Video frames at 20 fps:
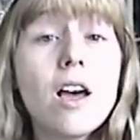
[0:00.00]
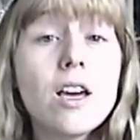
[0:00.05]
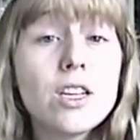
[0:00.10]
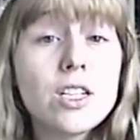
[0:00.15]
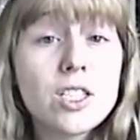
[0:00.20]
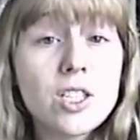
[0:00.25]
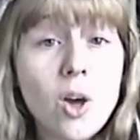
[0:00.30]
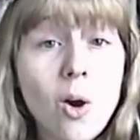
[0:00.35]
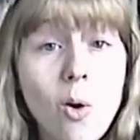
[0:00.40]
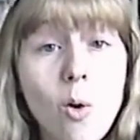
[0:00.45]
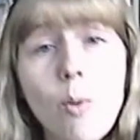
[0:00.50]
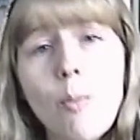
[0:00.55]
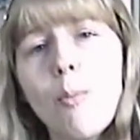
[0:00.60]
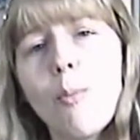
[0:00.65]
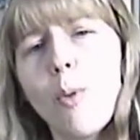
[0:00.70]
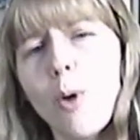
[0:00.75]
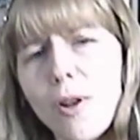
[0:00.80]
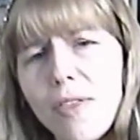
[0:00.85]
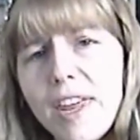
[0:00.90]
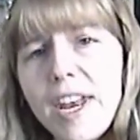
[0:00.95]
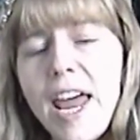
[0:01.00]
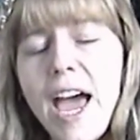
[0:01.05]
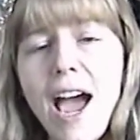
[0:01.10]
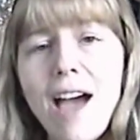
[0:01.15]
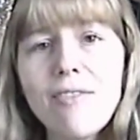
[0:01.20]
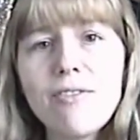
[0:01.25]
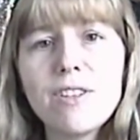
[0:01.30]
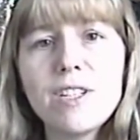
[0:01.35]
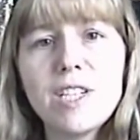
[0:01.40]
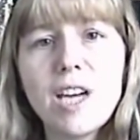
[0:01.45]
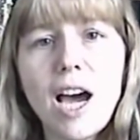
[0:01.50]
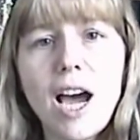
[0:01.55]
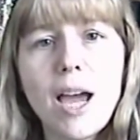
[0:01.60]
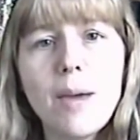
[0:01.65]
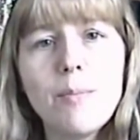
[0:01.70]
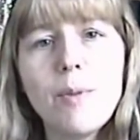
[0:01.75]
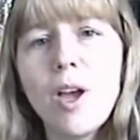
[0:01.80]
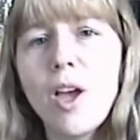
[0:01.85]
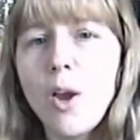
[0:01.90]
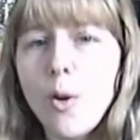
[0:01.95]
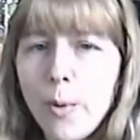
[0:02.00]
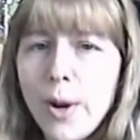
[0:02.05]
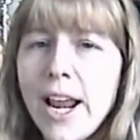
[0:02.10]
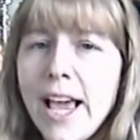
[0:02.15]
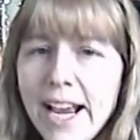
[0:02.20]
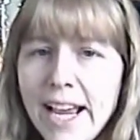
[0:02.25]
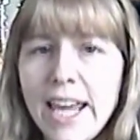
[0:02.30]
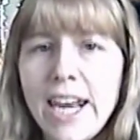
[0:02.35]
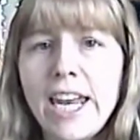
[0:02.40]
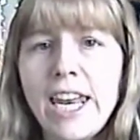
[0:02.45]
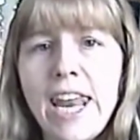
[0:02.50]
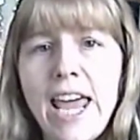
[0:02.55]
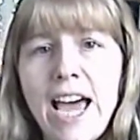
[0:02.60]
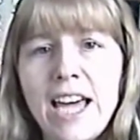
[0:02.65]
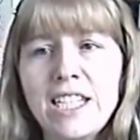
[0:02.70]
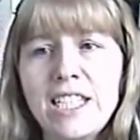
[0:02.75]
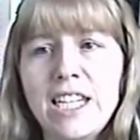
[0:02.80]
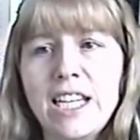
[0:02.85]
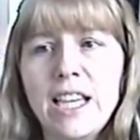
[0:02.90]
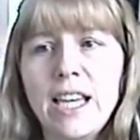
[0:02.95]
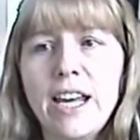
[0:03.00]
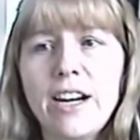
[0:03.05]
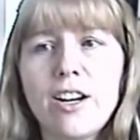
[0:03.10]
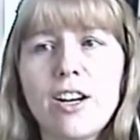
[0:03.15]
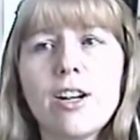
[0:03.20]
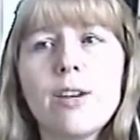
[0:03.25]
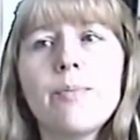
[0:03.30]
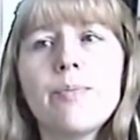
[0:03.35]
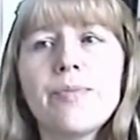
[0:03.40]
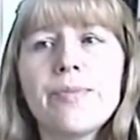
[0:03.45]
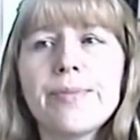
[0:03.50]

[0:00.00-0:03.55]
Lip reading: So, more than half the time, when I get a nasty letter,